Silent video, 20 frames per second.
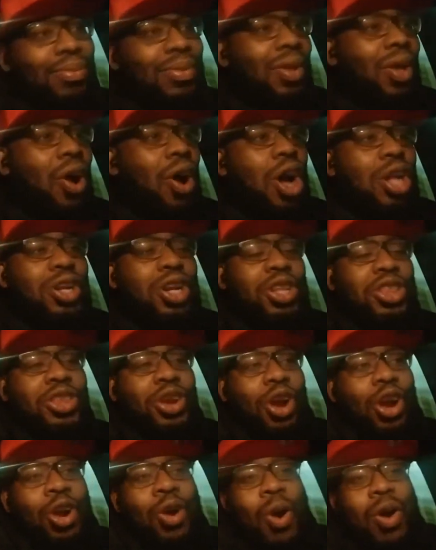on their
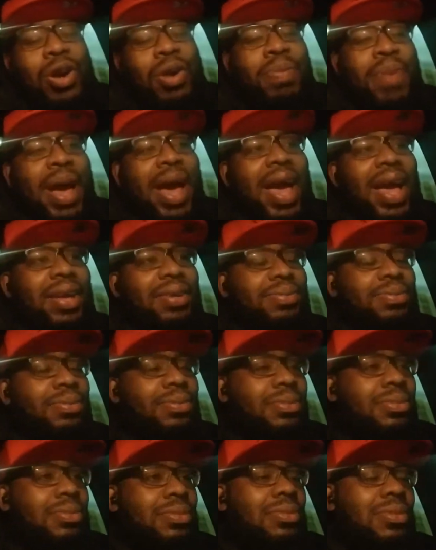third quarterback.
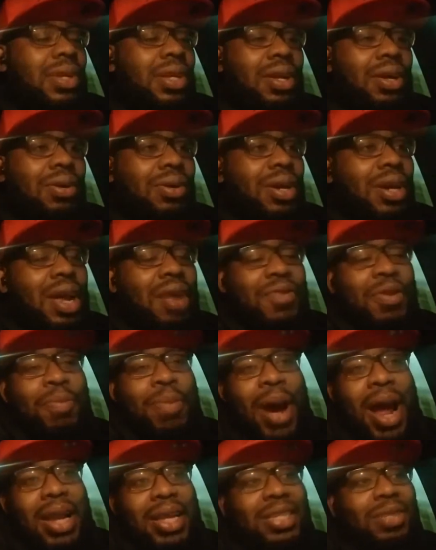You know,
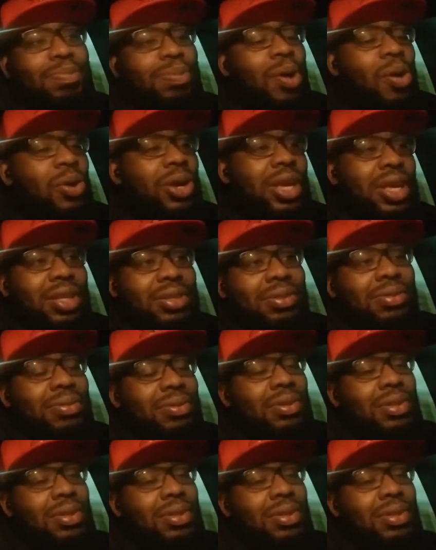everybody's broken.